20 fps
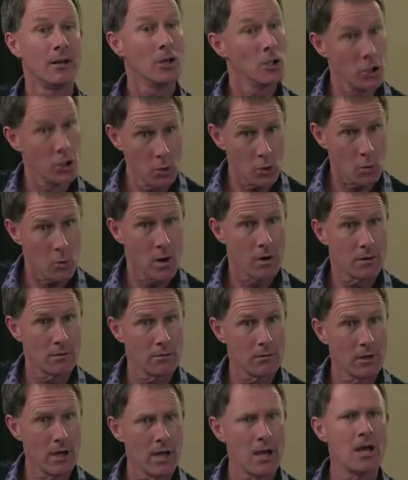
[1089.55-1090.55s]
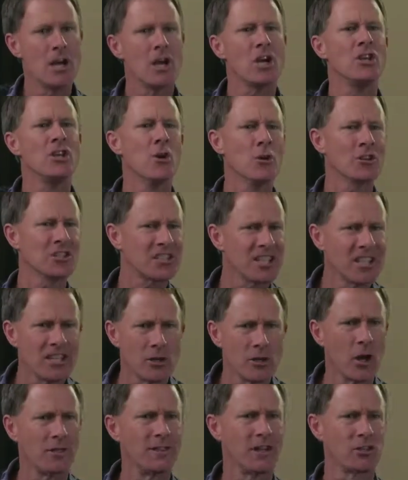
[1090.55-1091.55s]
You? You're sitting on the